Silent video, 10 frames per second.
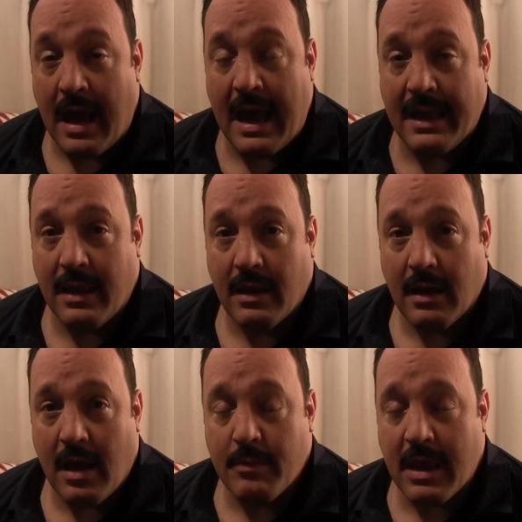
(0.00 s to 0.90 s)
Hi,
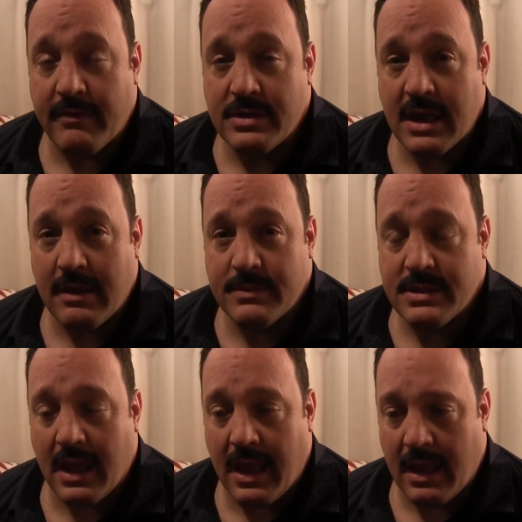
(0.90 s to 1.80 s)
I'm Kevin
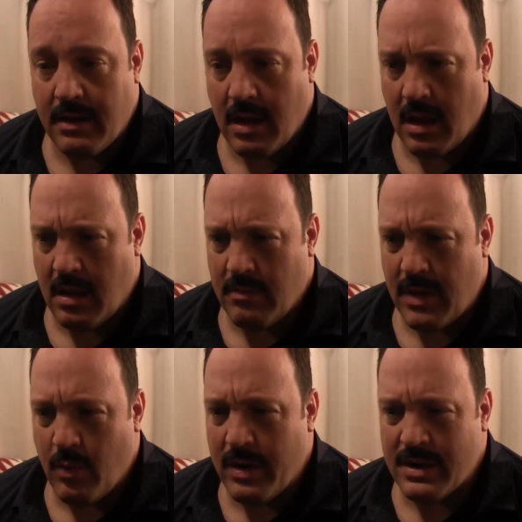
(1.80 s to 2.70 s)
James, and uh,
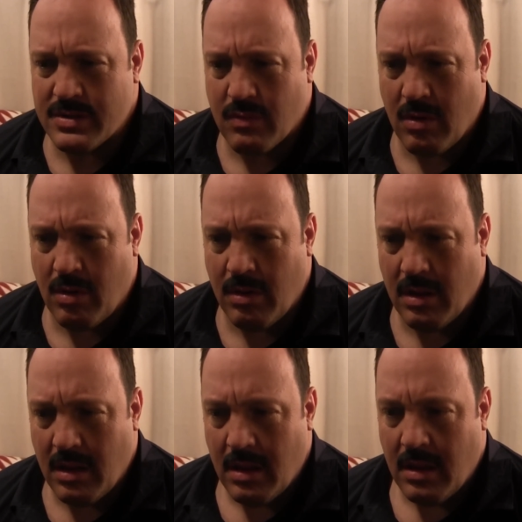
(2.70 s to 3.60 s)
my weirdest role